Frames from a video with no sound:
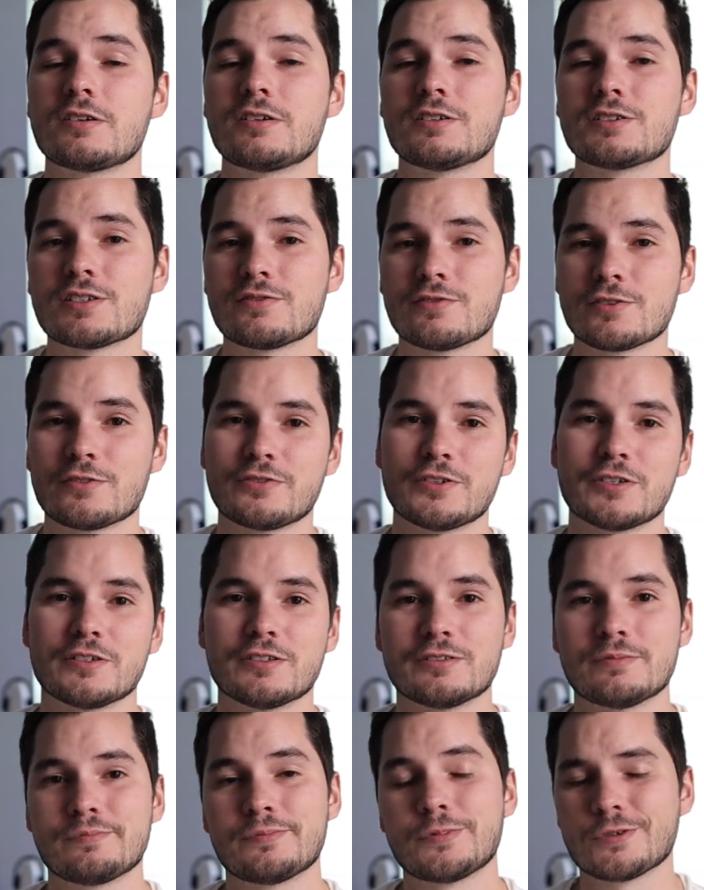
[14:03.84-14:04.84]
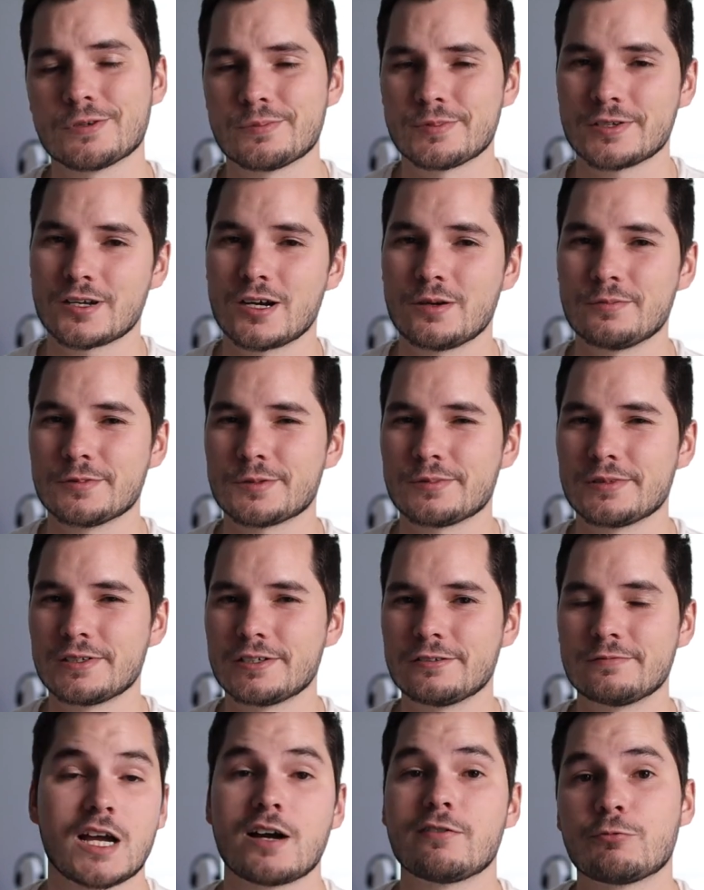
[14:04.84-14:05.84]
at all, just feel free to put them in the comments
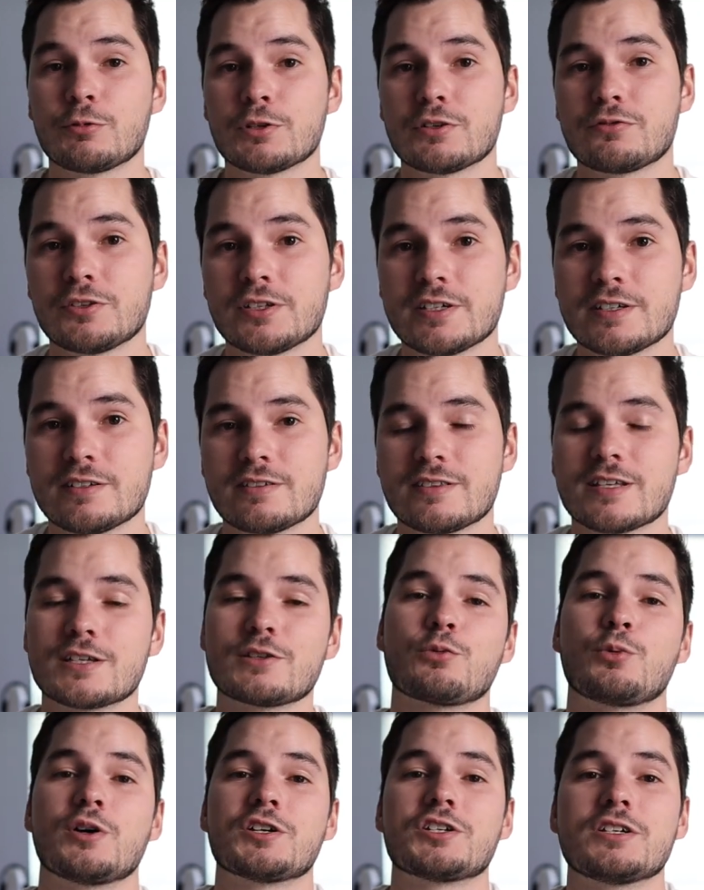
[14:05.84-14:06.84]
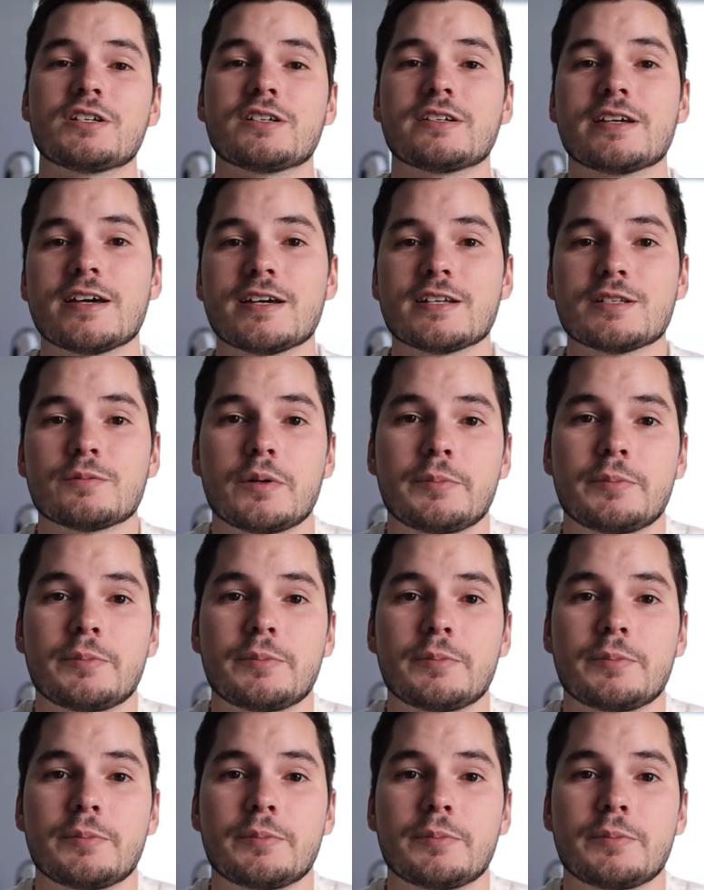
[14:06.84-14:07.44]
below. Have a wonderful day. Thanks for watching and